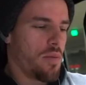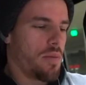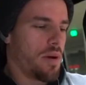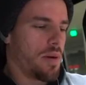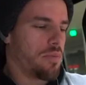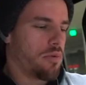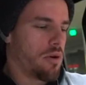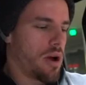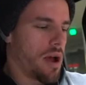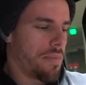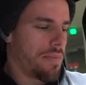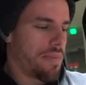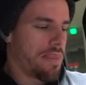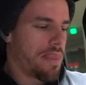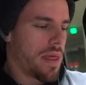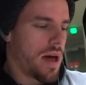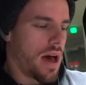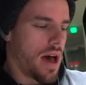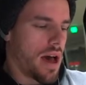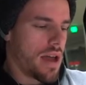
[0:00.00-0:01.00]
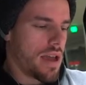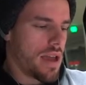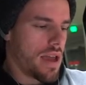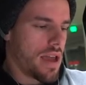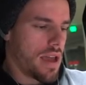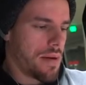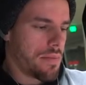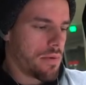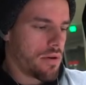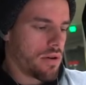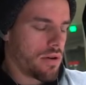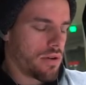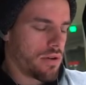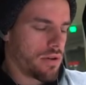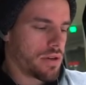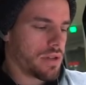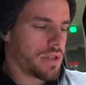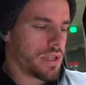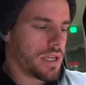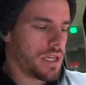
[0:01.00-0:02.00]
on my prep, I am
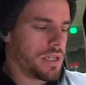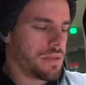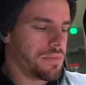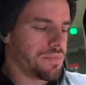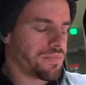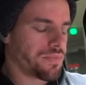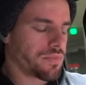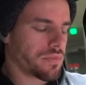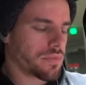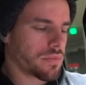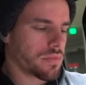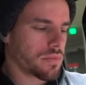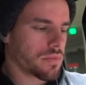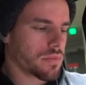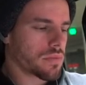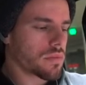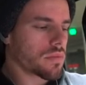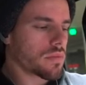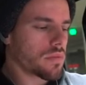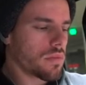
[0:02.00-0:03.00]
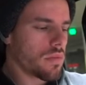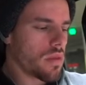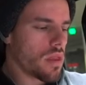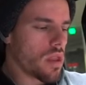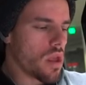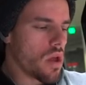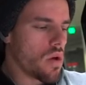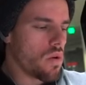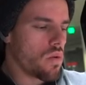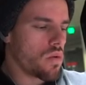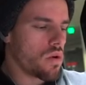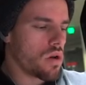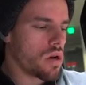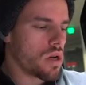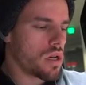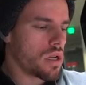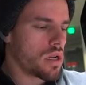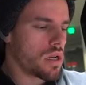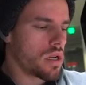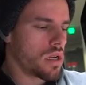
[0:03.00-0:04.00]
currently
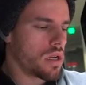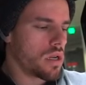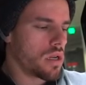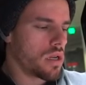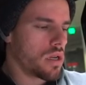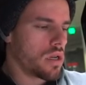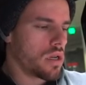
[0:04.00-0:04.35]
one,